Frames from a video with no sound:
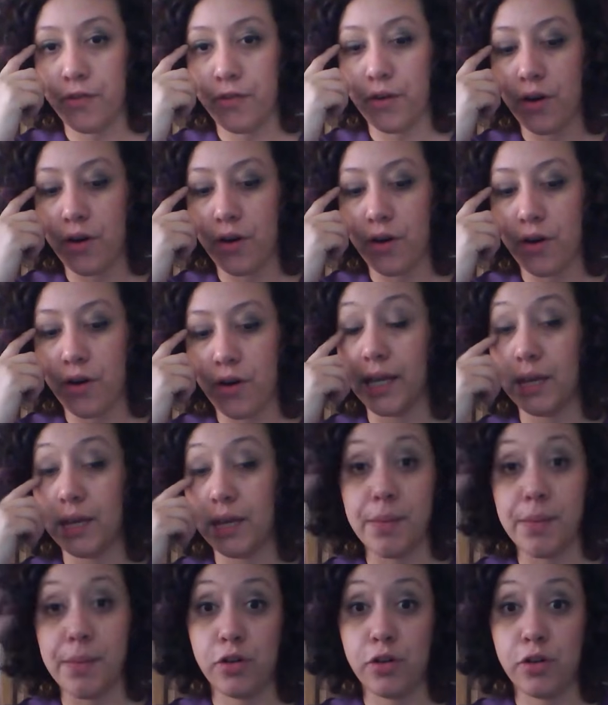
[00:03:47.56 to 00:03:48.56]
for like
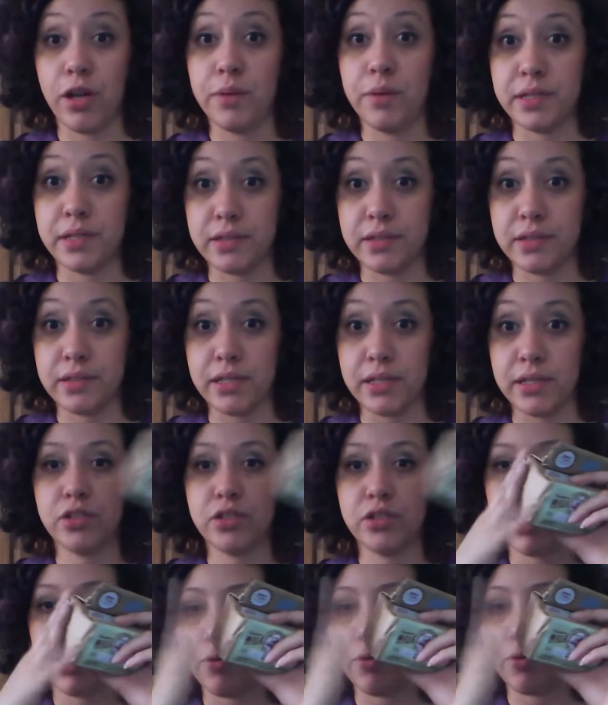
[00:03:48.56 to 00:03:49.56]
baby cribs and such.
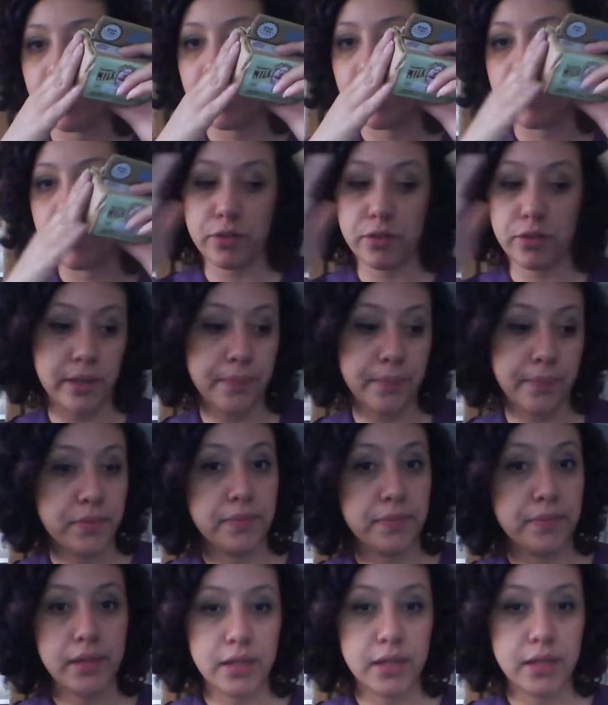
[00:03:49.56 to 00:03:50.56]
I would recommend this one
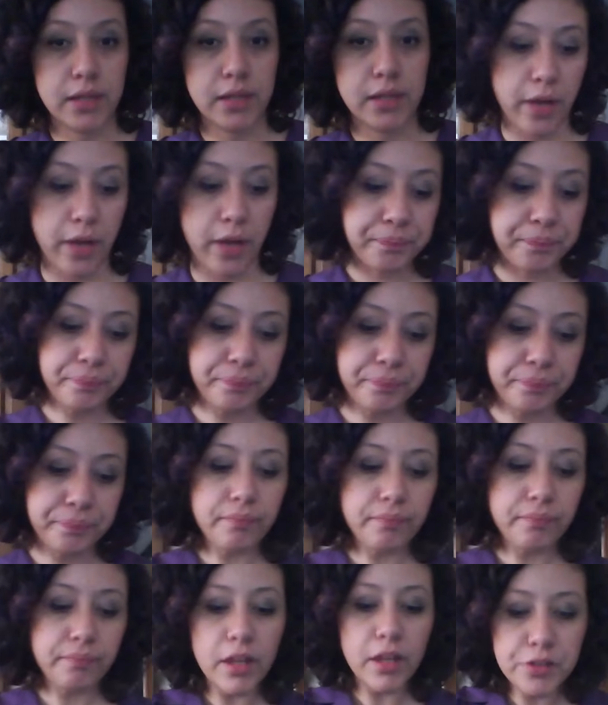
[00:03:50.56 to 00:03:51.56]
as well.
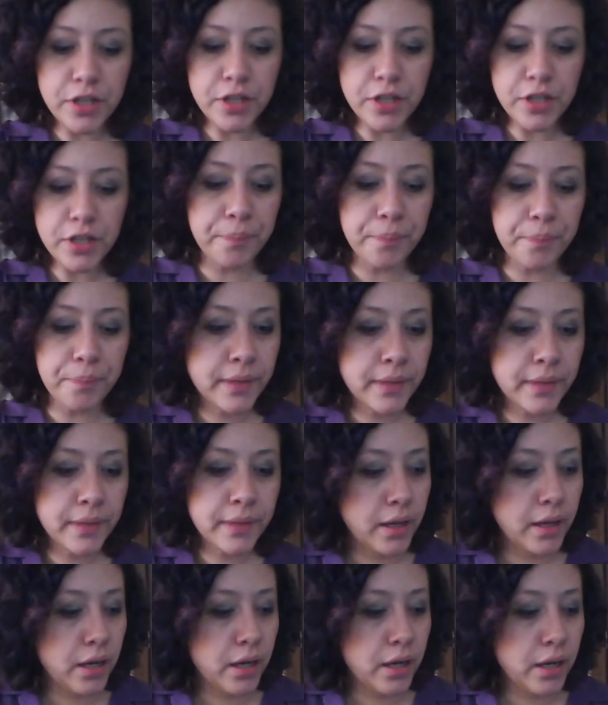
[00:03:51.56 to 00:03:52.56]
So
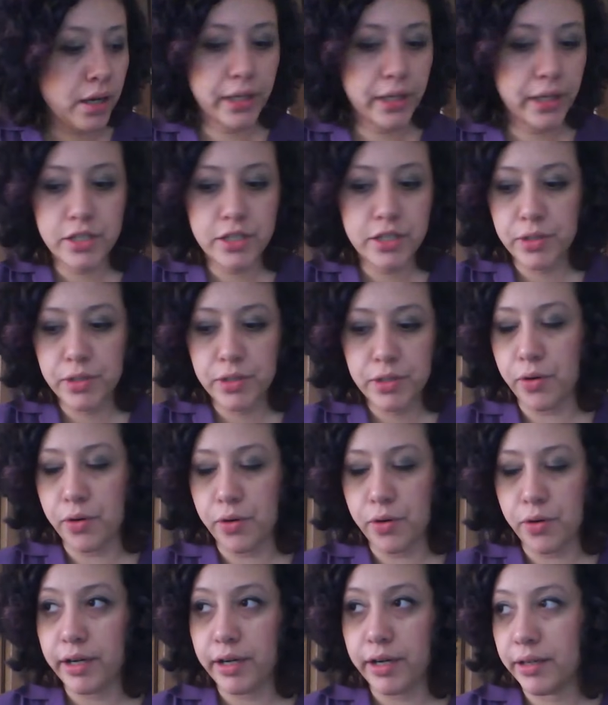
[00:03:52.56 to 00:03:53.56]
we're going to do a
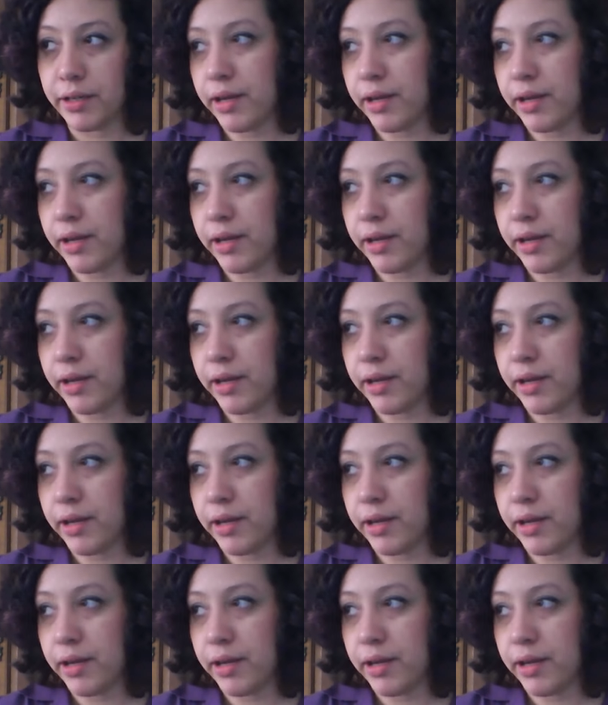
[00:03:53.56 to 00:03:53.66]
door.